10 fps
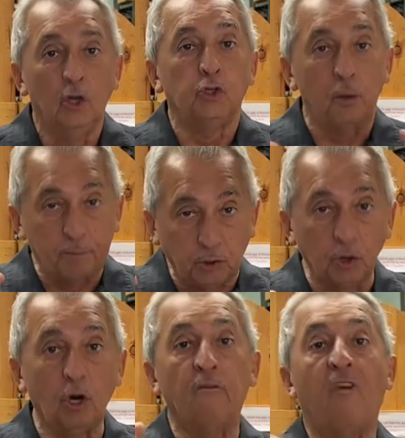to
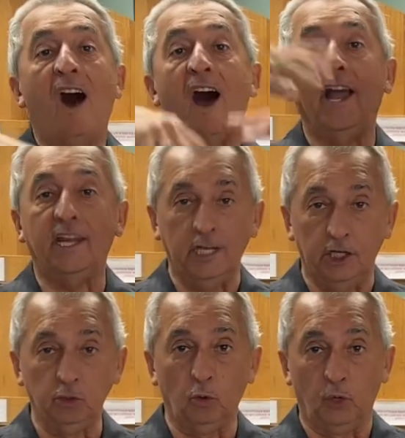purify
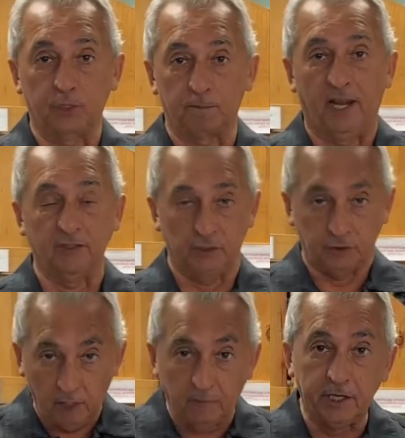indoor spaces.
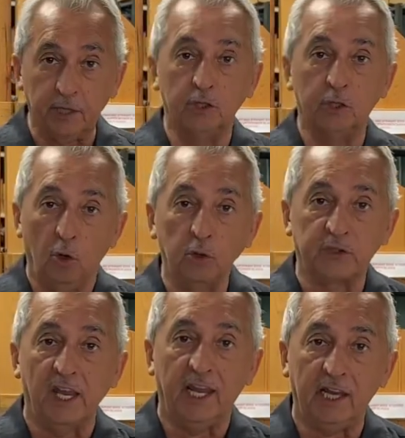You ever hear the old
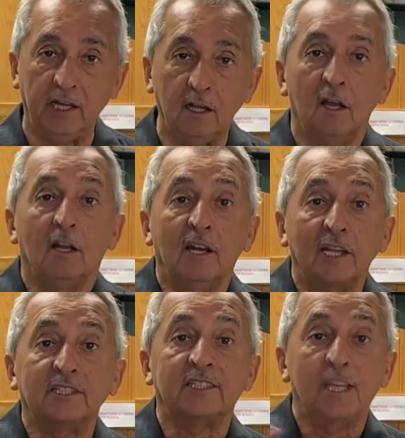saying,
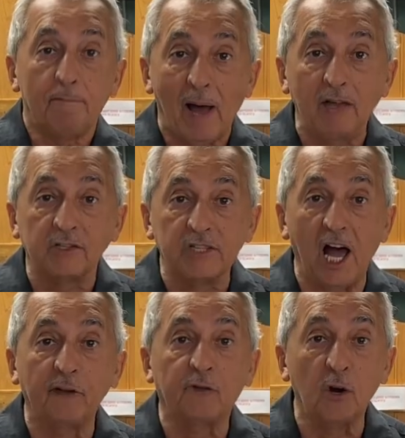let's step
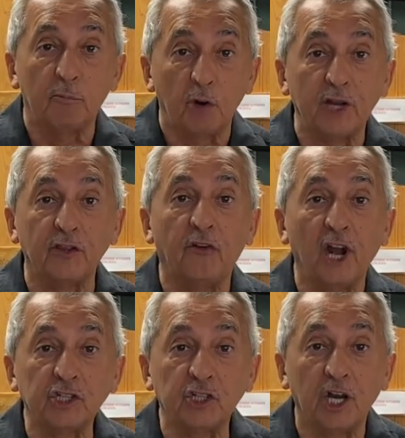outside for a breath of
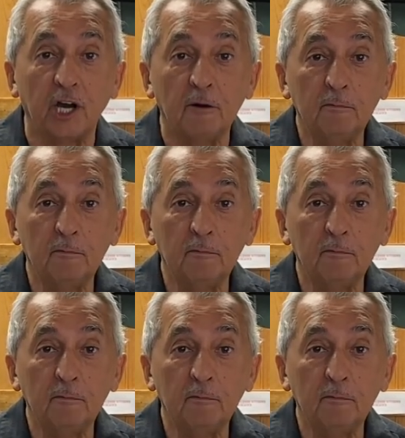fresh air?